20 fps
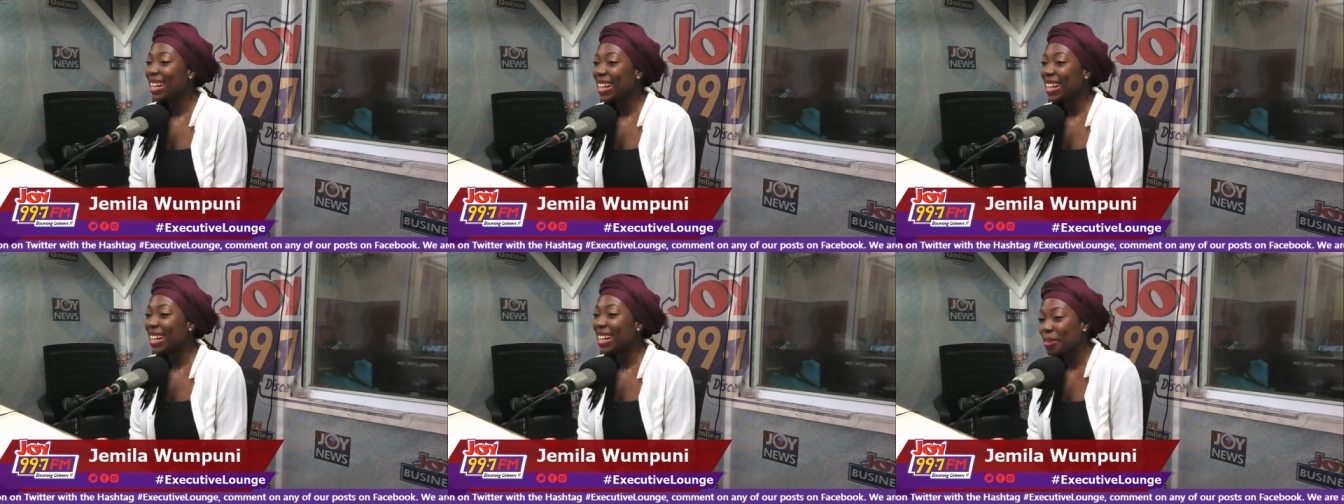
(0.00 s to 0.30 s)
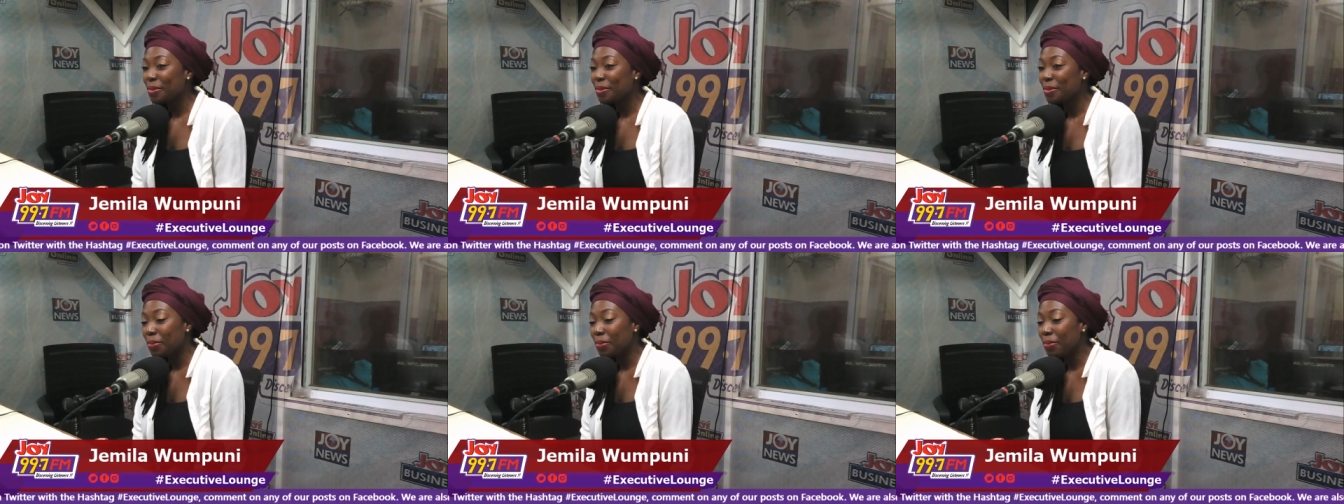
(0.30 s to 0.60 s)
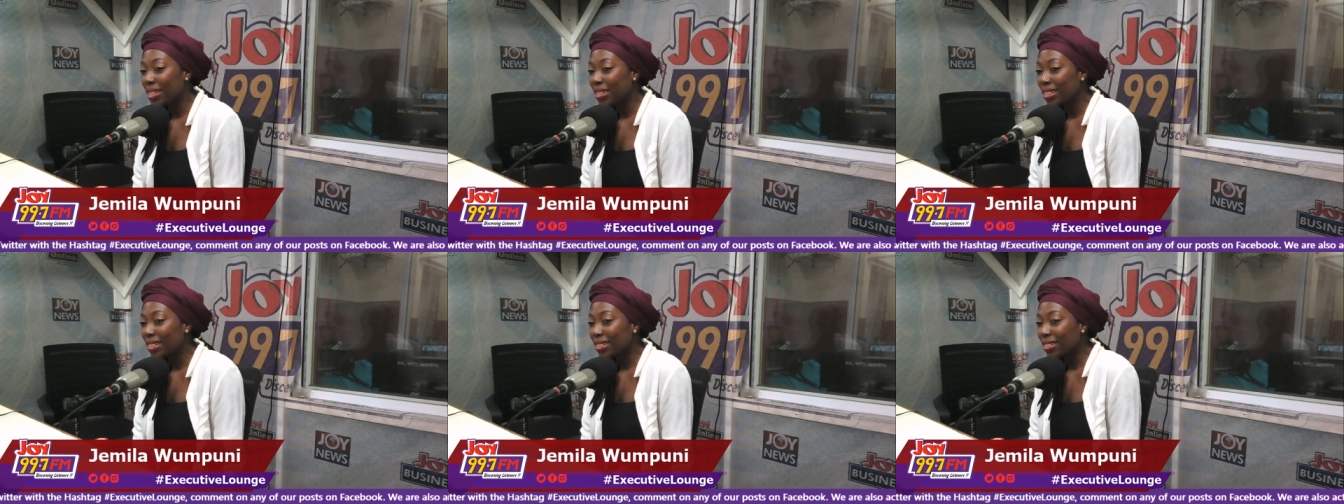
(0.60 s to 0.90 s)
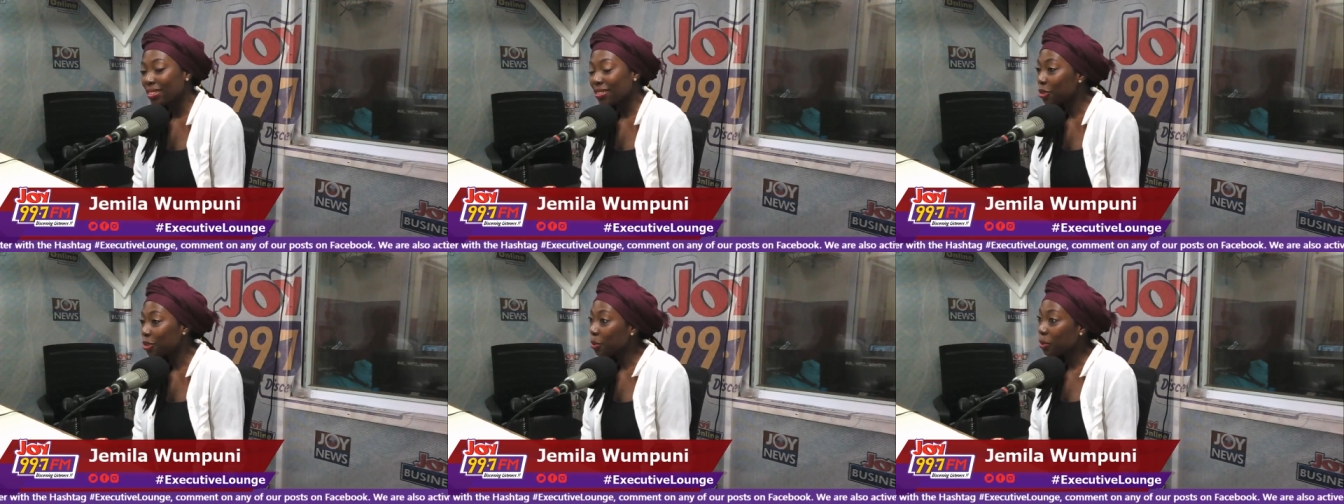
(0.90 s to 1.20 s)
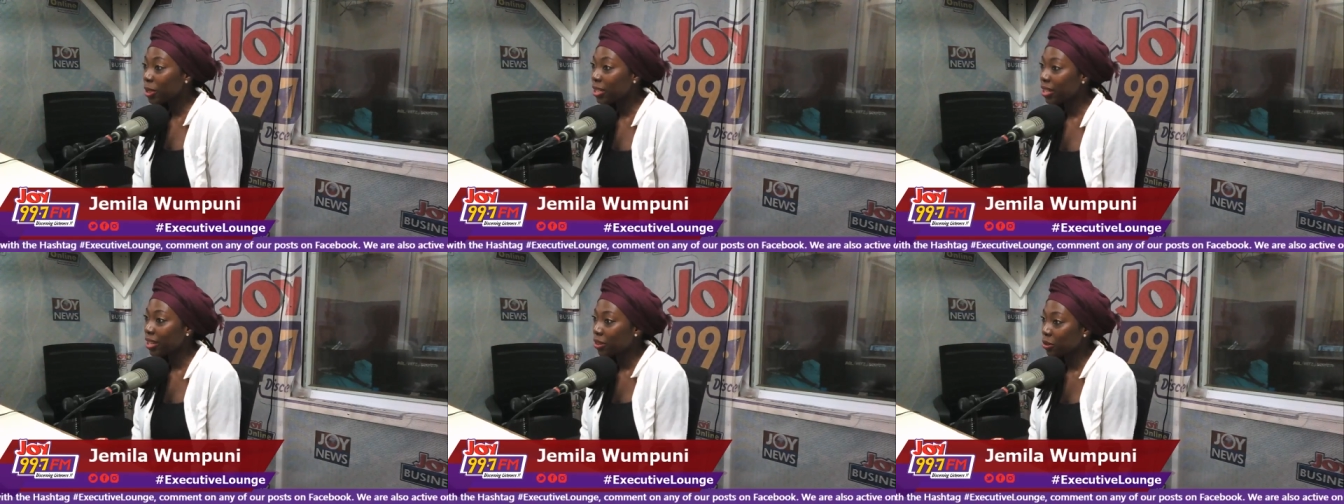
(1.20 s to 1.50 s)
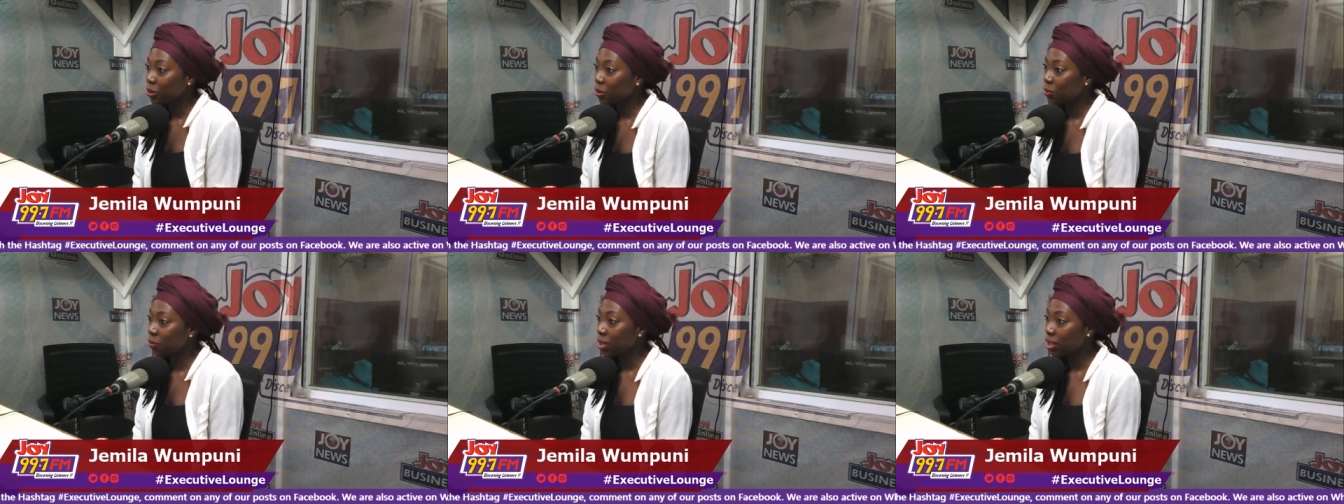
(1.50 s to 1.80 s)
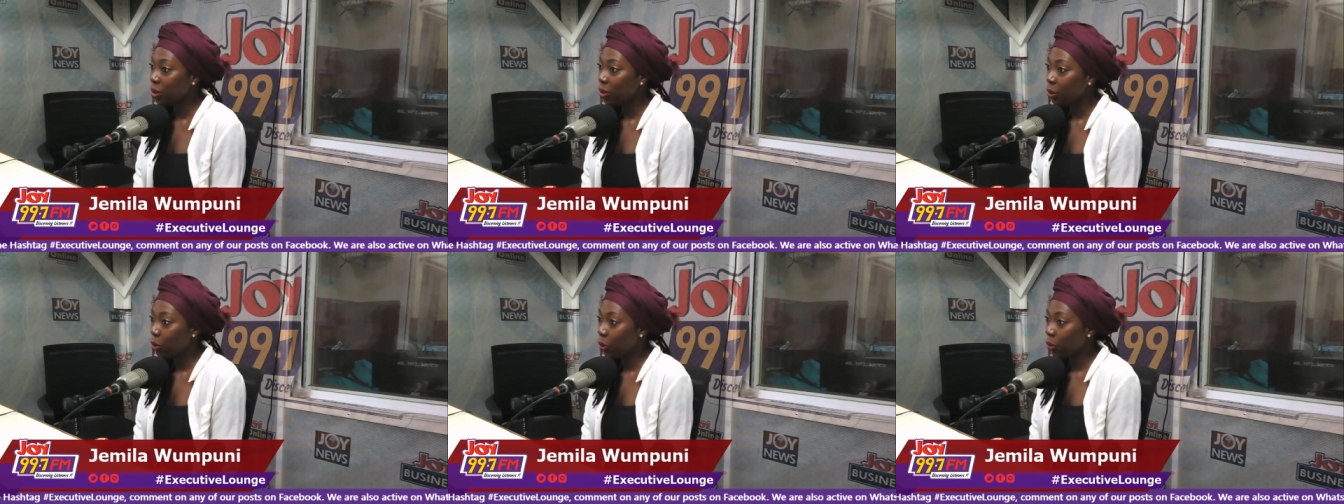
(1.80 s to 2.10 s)
Um, but nobody else
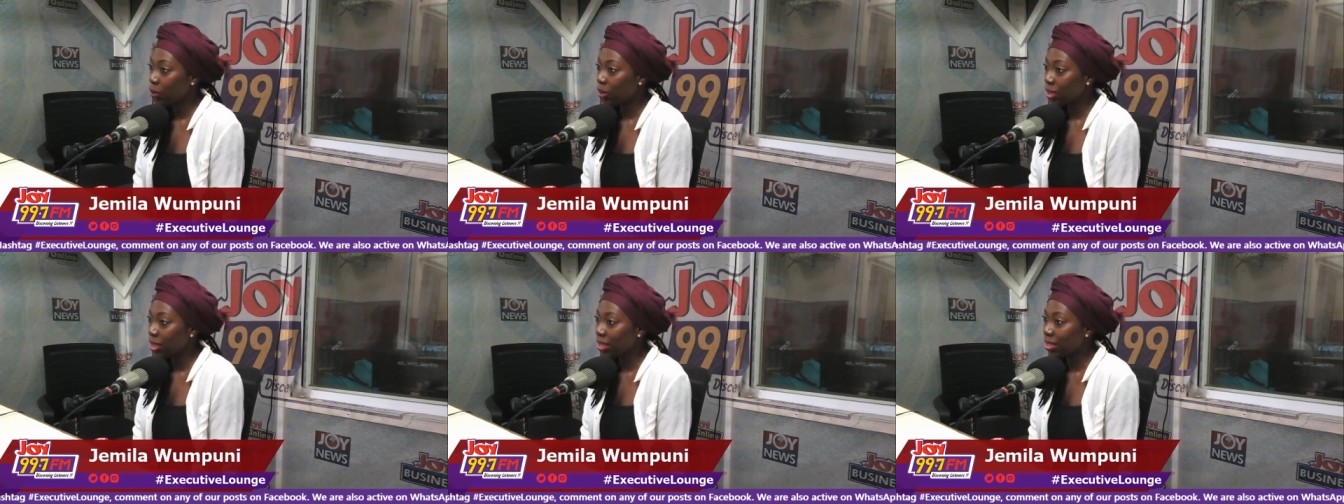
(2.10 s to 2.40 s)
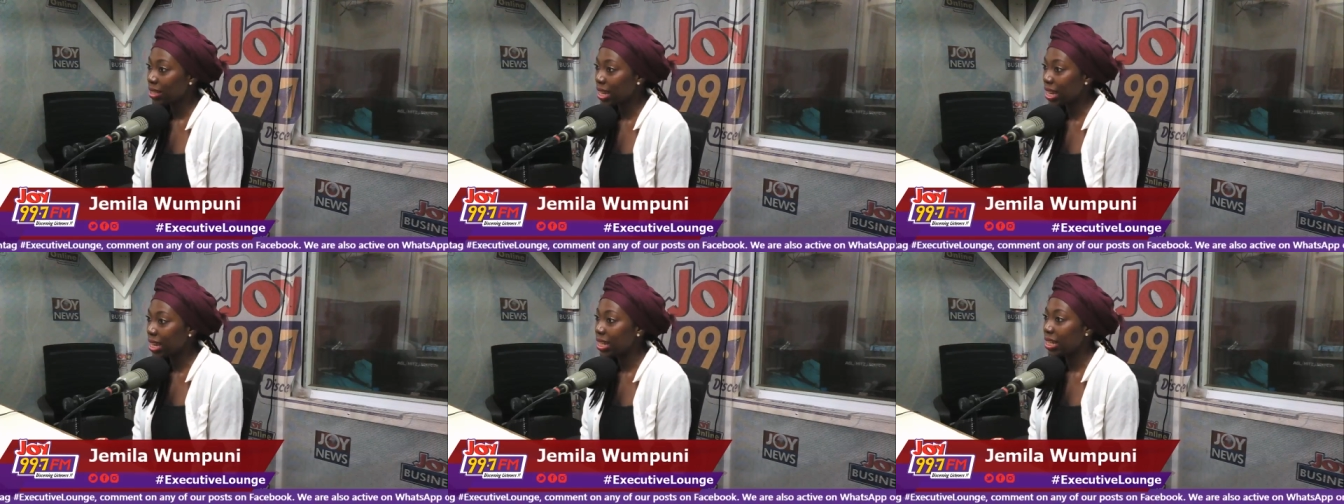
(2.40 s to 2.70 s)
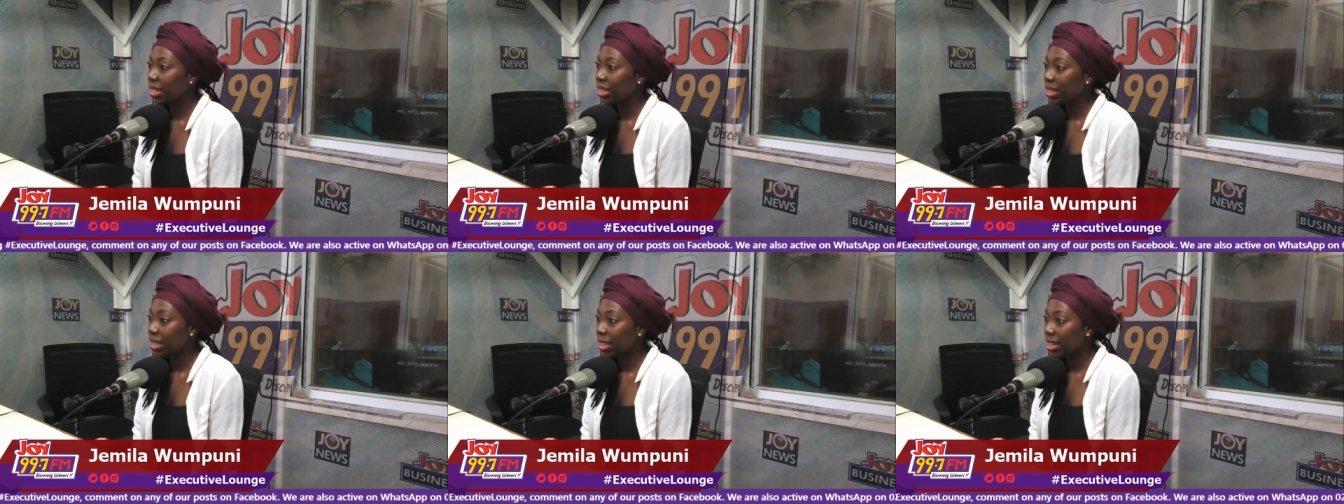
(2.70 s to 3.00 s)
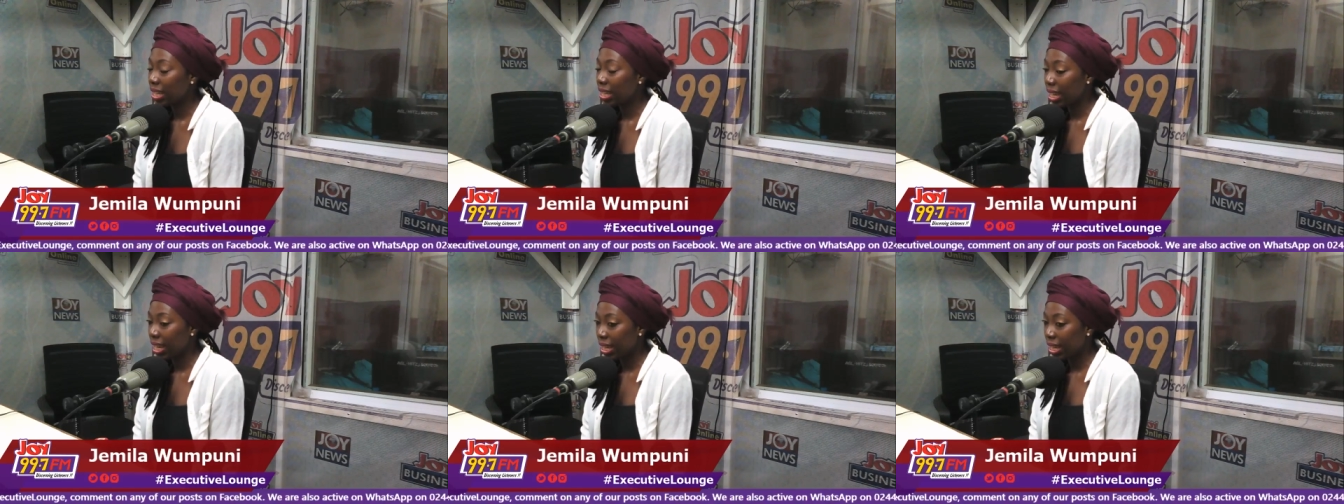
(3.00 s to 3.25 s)
really owes us anything.